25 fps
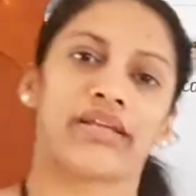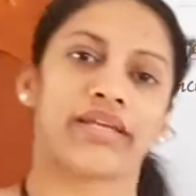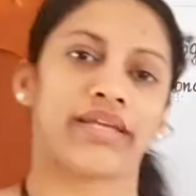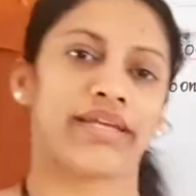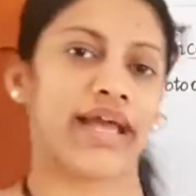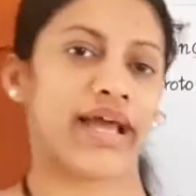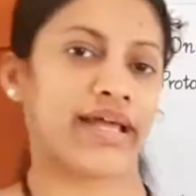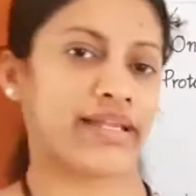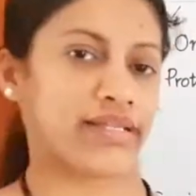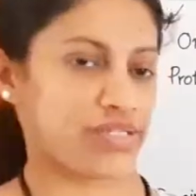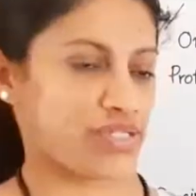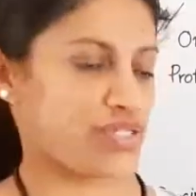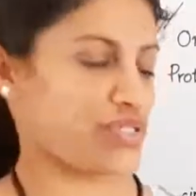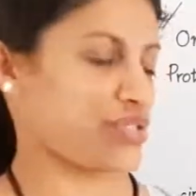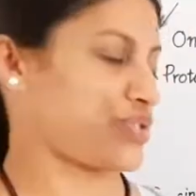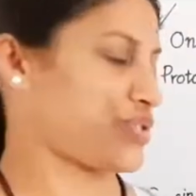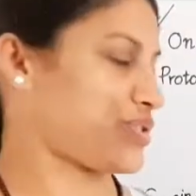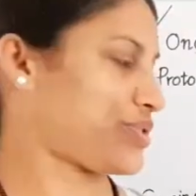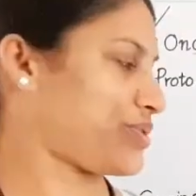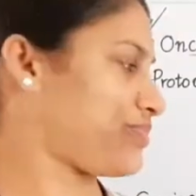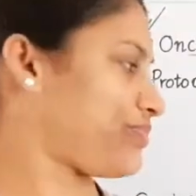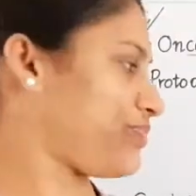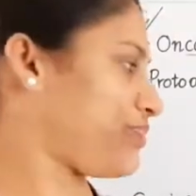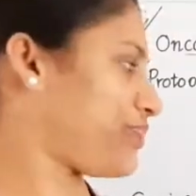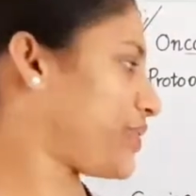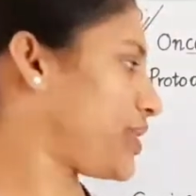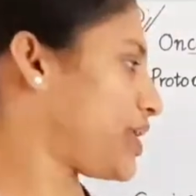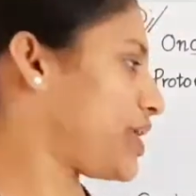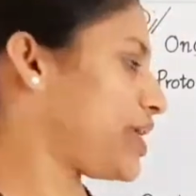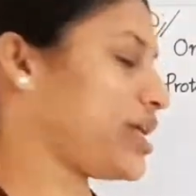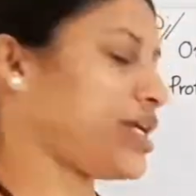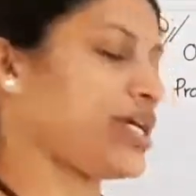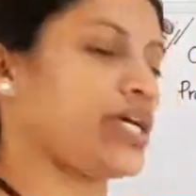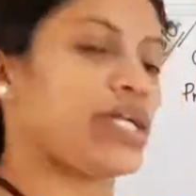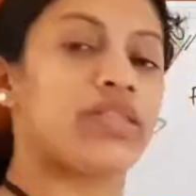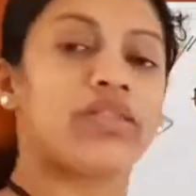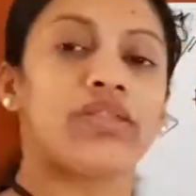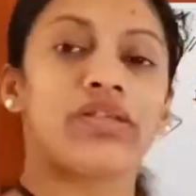cancer.
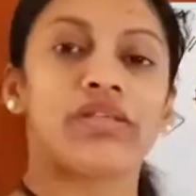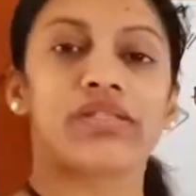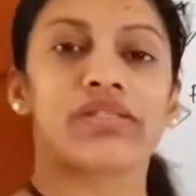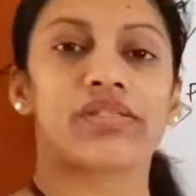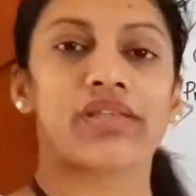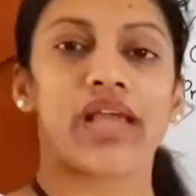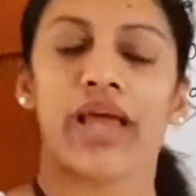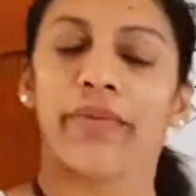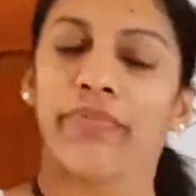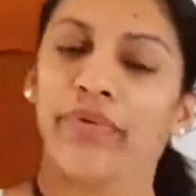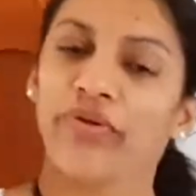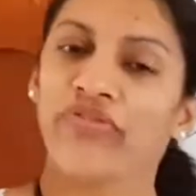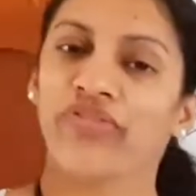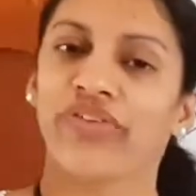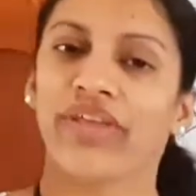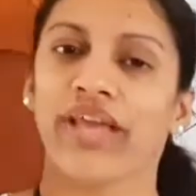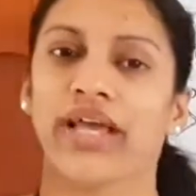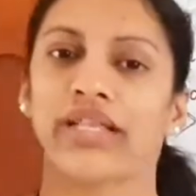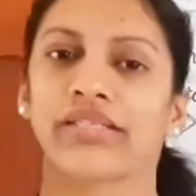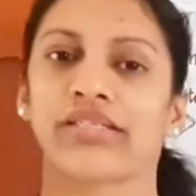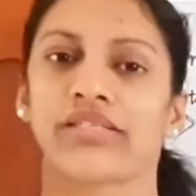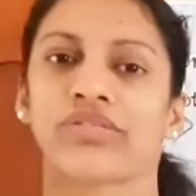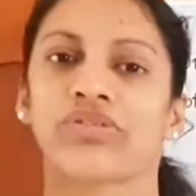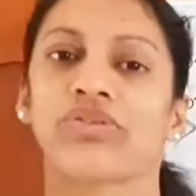This type of cancer.